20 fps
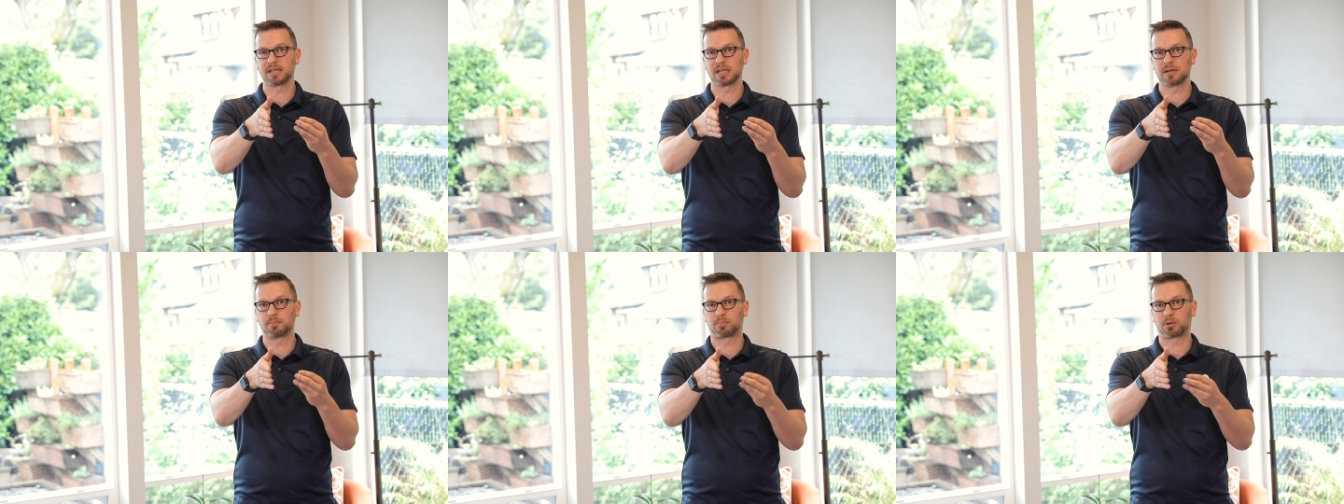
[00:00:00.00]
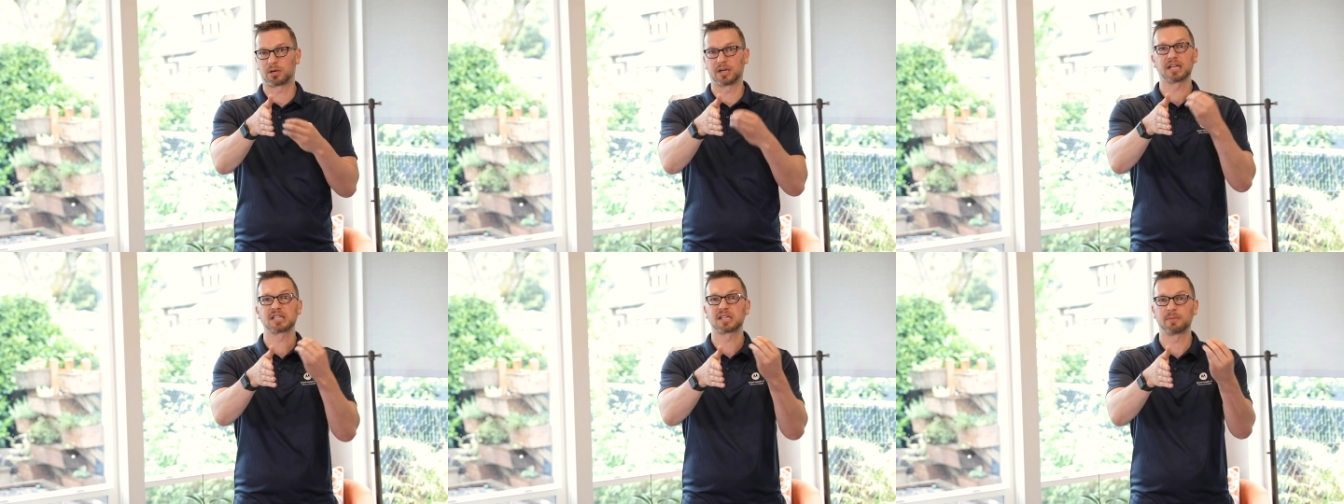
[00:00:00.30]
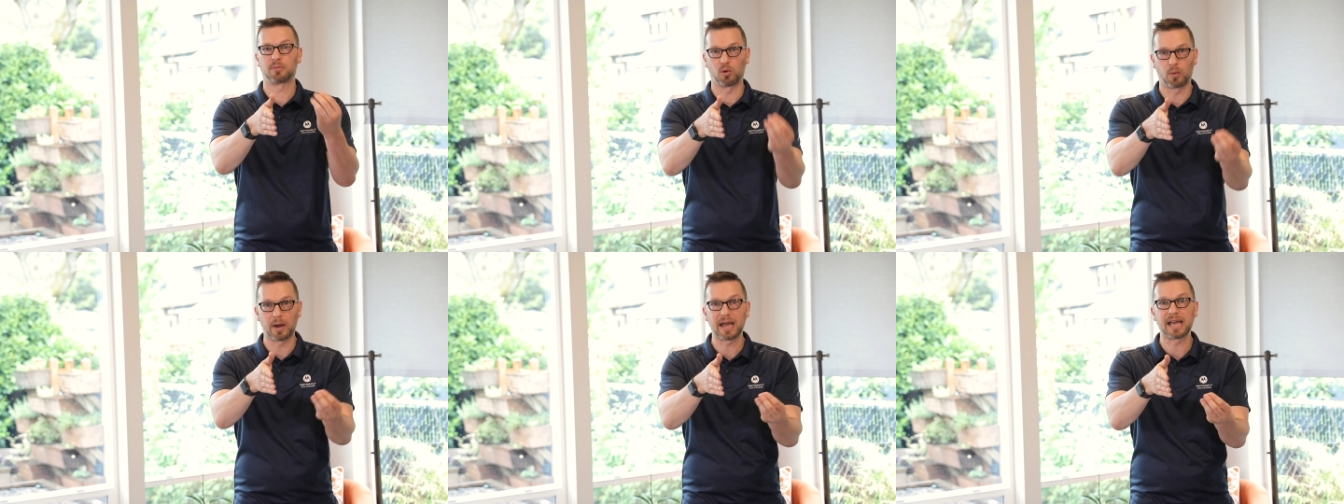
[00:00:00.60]
in
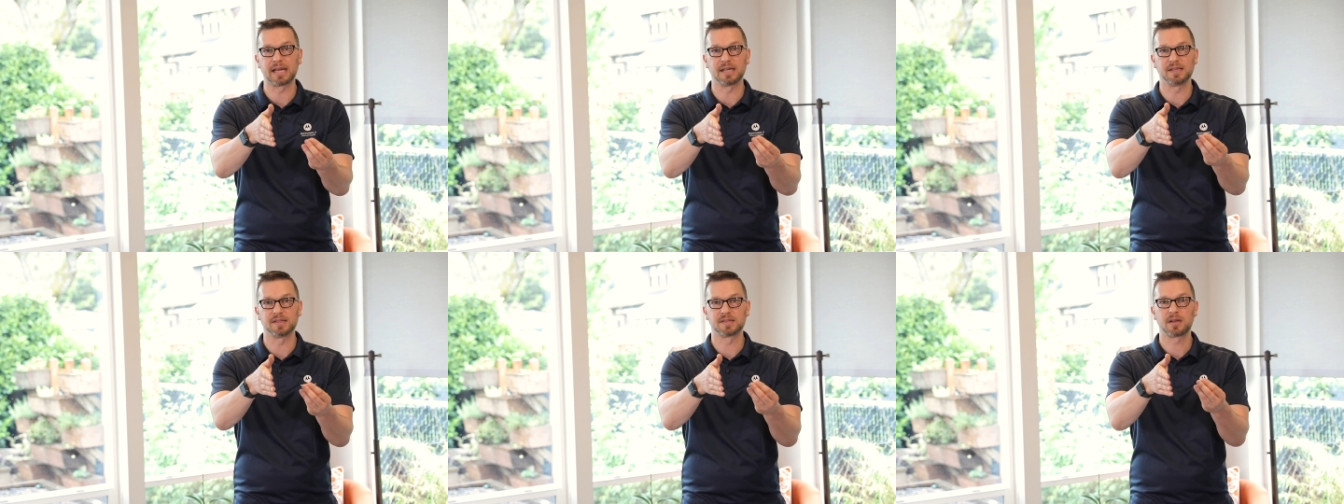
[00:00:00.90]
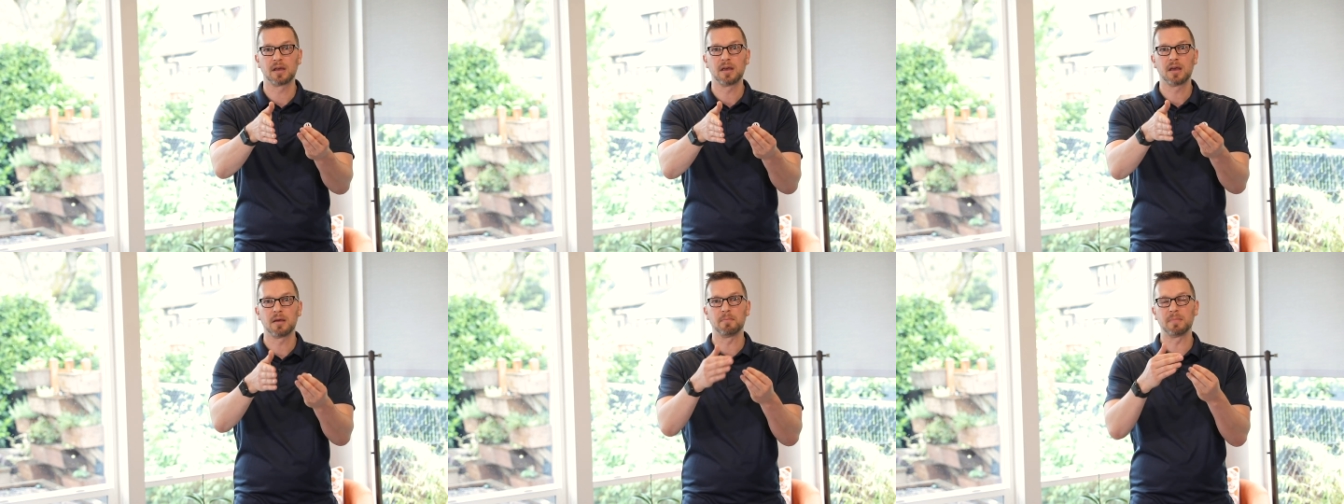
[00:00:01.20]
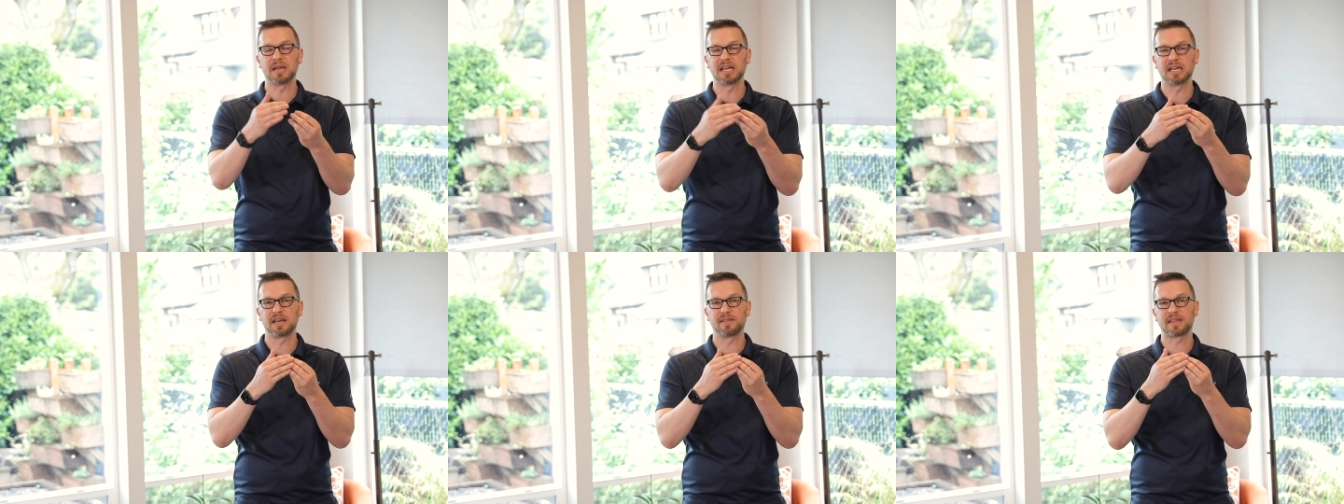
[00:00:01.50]
predictable ways,
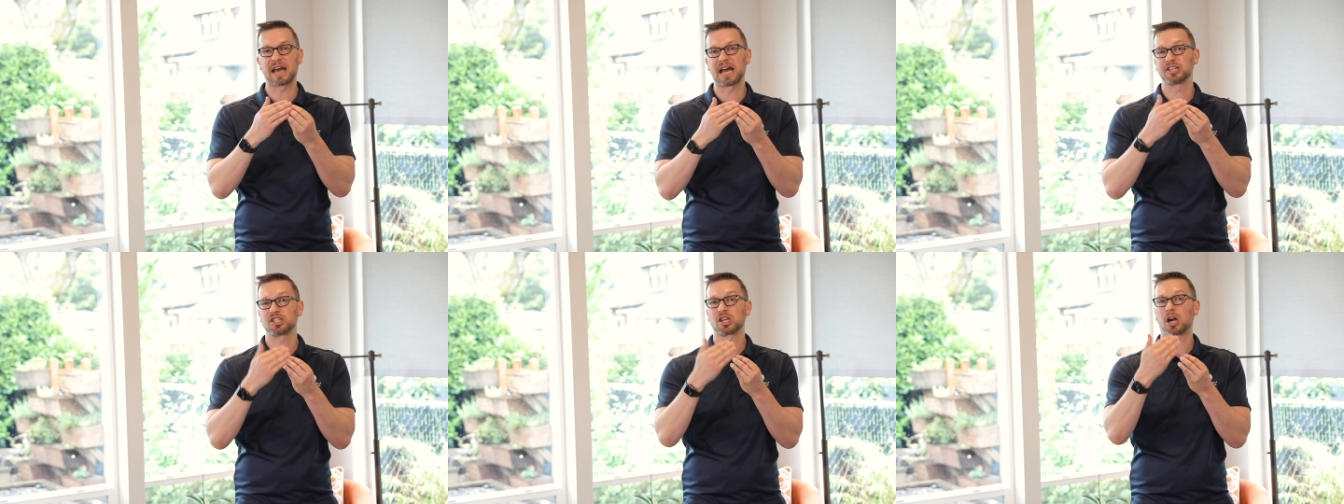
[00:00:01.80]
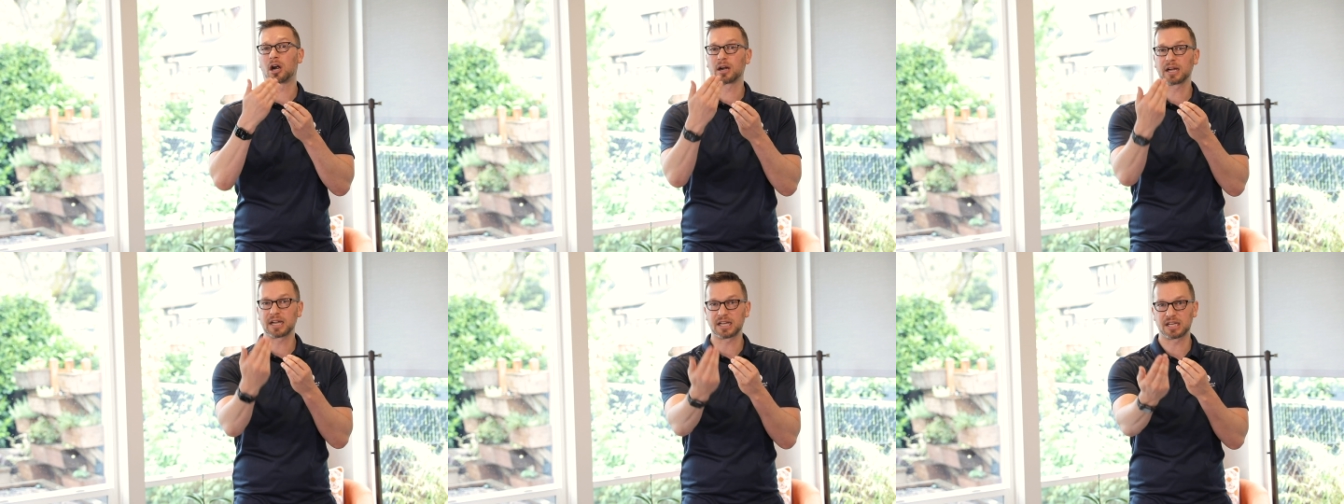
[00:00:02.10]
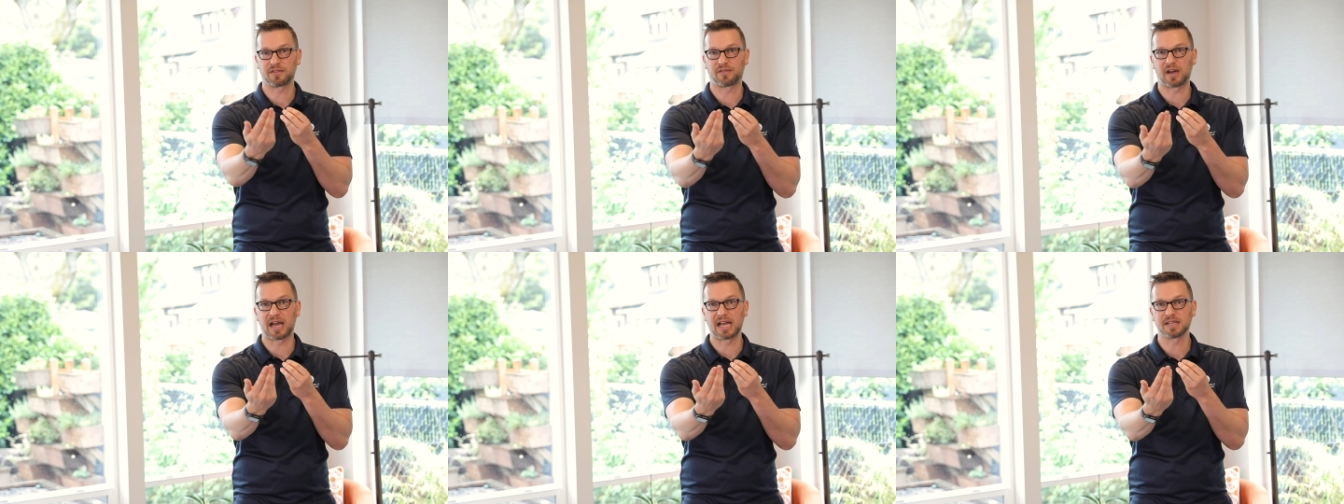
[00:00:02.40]
meaning that target
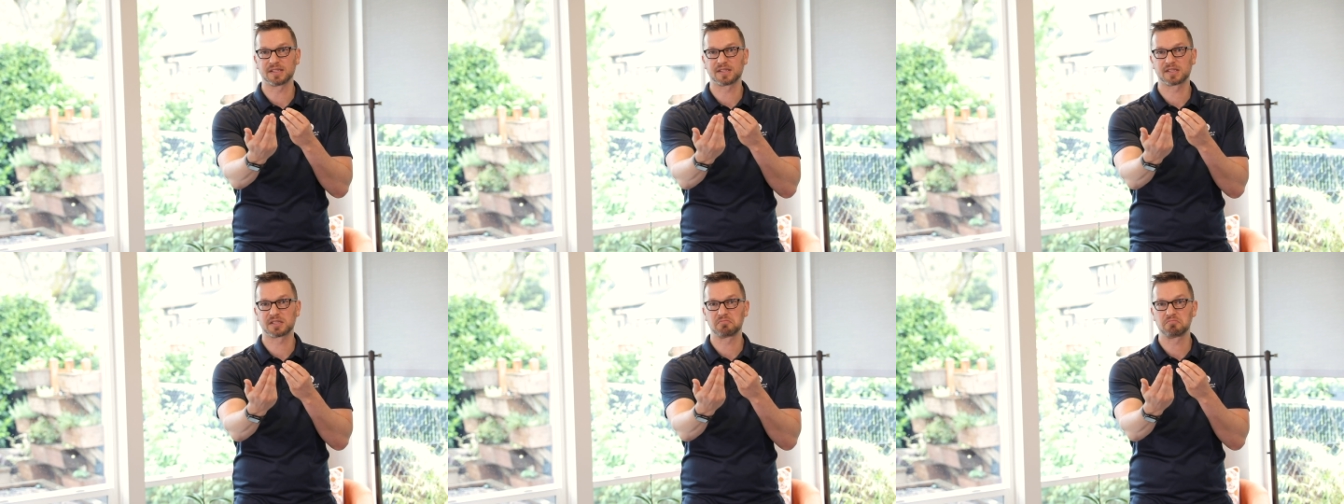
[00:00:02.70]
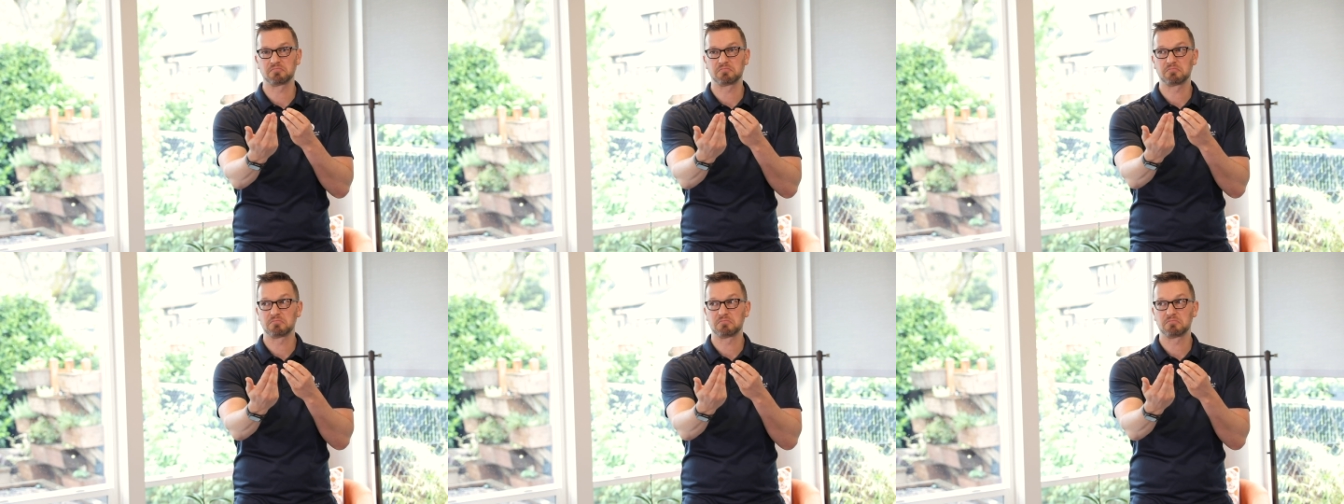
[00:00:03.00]
device,